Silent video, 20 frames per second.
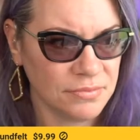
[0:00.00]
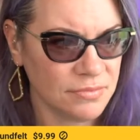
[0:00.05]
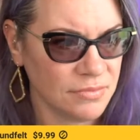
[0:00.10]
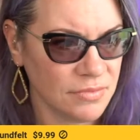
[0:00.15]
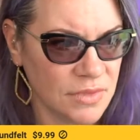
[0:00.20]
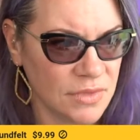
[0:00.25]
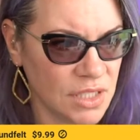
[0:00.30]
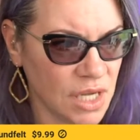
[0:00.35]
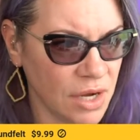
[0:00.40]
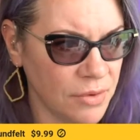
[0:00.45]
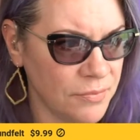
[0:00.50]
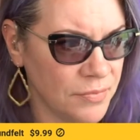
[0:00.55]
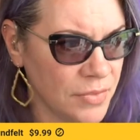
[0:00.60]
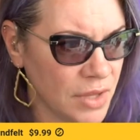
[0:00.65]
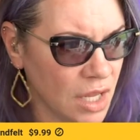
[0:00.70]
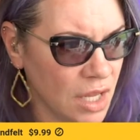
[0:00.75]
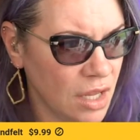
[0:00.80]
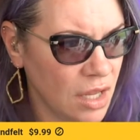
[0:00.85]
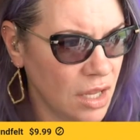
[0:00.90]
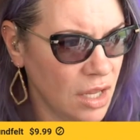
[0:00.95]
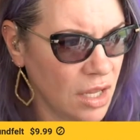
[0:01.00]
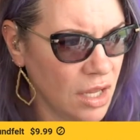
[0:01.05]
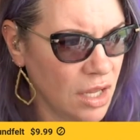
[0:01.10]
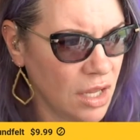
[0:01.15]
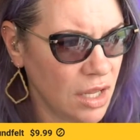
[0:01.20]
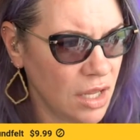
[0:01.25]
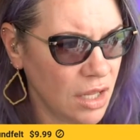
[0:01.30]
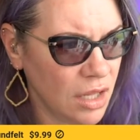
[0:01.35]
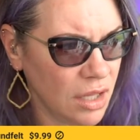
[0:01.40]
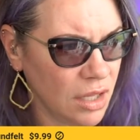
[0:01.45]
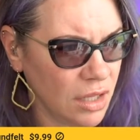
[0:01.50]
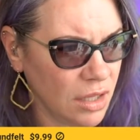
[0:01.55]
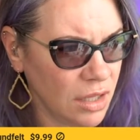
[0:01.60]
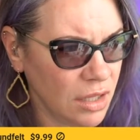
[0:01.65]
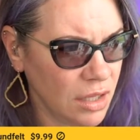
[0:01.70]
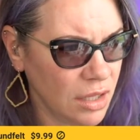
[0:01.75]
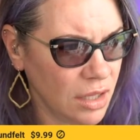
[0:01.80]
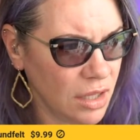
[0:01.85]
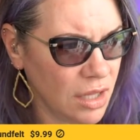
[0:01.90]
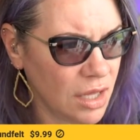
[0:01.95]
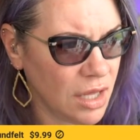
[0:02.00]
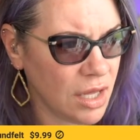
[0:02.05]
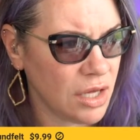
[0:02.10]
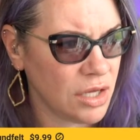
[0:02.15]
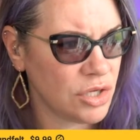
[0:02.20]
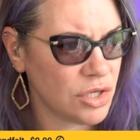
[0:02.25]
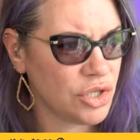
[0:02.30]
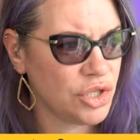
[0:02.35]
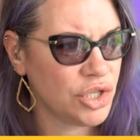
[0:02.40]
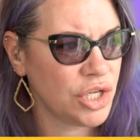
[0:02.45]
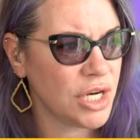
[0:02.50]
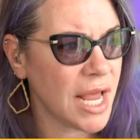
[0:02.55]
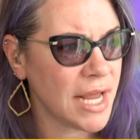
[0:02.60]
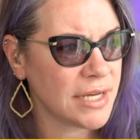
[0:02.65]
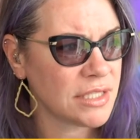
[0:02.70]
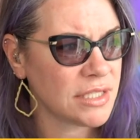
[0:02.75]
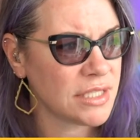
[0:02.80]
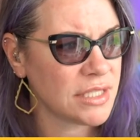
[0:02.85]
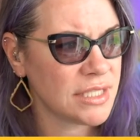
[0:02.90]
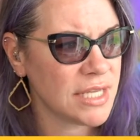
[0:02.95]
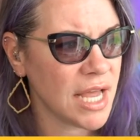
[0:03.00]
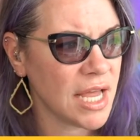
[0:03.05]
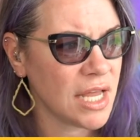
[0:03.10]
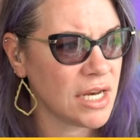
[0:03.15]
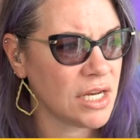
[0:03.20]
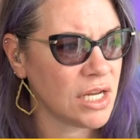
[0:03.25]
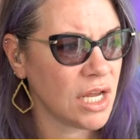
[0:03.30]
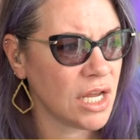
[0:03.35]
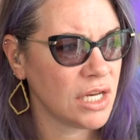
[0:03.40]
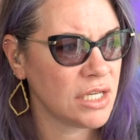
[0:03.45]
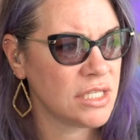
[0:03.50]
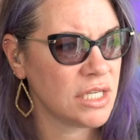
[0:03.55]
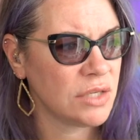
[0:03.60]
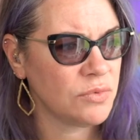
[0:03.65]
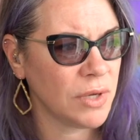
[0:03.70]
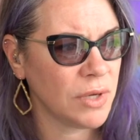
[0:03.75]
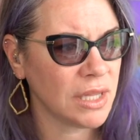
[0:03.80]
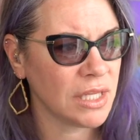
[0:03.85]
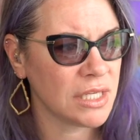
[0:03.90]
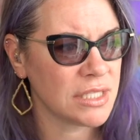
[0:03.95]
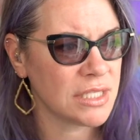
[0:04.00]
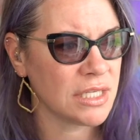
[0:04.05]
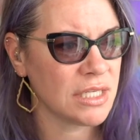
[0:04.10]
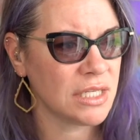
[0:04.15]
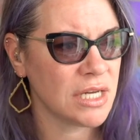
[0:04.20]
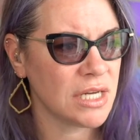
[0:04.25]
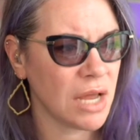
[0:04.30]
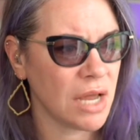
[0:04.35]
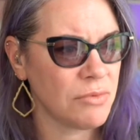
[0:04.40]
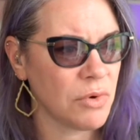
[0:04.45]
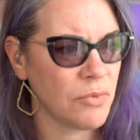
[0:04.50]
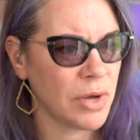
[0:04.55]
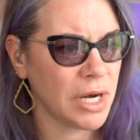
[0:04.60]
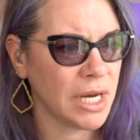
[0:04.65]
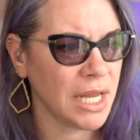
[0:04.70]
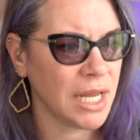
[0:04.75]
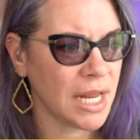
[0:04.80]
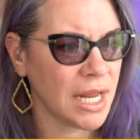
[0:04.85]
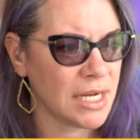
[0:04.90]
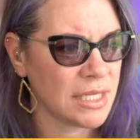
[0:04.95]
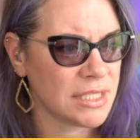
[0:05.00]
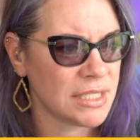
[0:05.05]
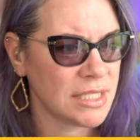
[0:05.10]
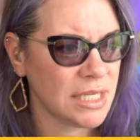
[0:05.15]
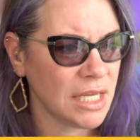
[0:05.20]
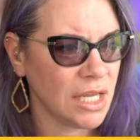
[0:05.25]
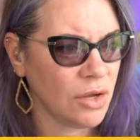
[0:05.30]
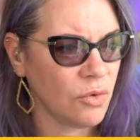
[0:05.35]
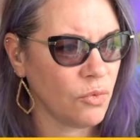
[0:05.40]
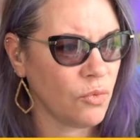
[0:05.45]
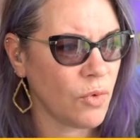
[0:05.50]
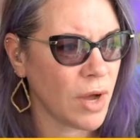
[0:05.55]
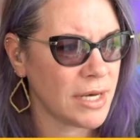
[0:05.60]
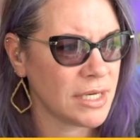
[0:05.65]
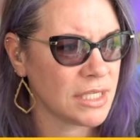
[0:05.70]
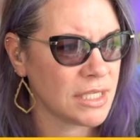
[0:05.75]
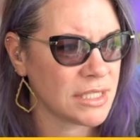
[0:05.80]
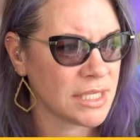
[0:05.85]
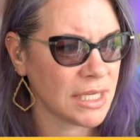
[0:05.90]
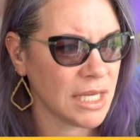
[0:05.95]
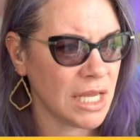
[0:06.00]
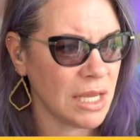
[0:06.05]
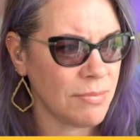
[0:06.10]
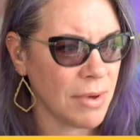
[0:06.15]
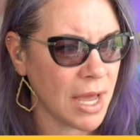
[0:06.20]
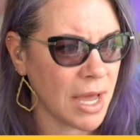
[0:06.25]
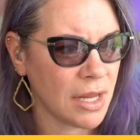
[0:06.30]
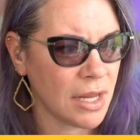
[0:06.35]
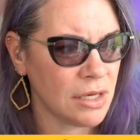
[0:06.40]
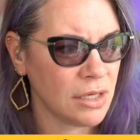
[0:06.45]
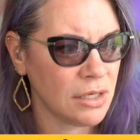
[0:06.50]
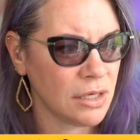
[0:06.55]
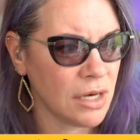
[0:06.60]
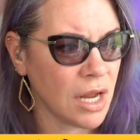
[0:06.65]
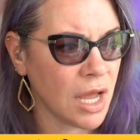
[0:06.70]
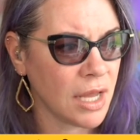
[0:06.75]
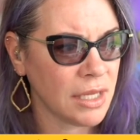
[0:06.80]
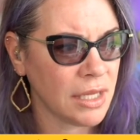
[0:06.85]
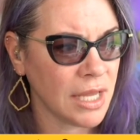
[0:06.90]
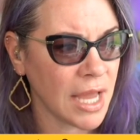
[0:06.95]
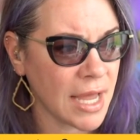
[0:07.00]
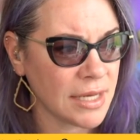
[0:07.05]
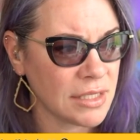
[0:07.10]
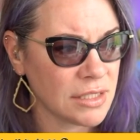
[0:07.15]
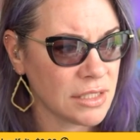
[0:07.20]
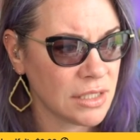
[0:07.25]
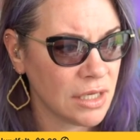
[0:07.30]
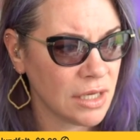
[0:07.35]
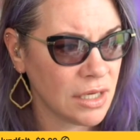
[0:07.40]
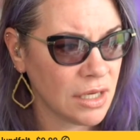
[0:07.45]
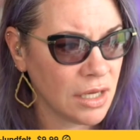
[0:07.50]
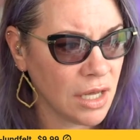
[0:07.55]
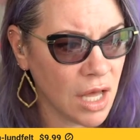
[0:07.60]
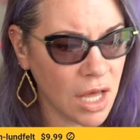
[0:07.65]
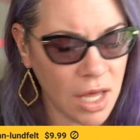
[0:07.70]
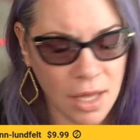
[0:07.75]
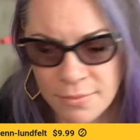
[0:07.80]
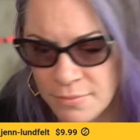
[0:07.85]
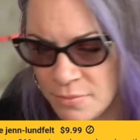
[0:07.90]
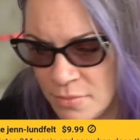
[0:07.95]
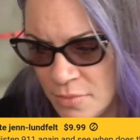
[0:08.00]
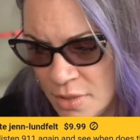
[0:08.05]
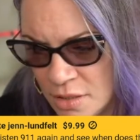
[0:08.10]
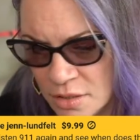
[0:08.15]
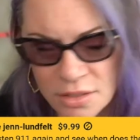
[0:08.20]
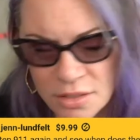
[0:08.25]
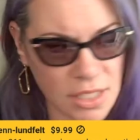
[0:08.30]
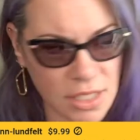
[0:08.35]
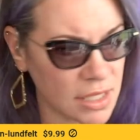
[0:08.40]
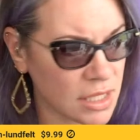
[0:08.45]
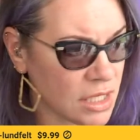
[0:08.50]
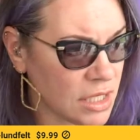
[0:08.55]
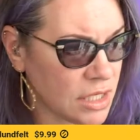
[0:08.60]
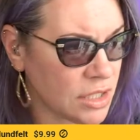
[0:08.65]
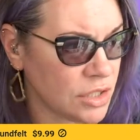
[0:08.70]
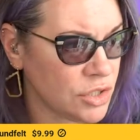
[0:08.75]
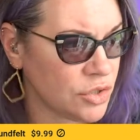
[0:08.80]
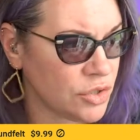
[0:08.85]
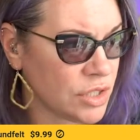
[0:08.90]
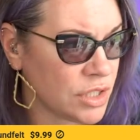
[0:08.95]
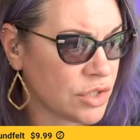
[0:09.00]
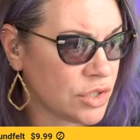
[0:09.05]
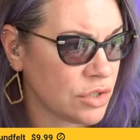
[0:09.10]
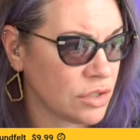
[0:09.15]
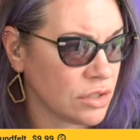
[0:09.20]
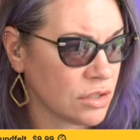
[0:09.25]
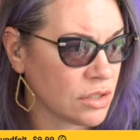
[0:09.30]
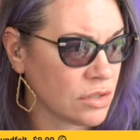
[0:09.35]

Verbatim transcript: So, uh, Jeanette said, Did we listen to 911 again and see when does the keypad? Not yet. Um, it looks like the judicial, the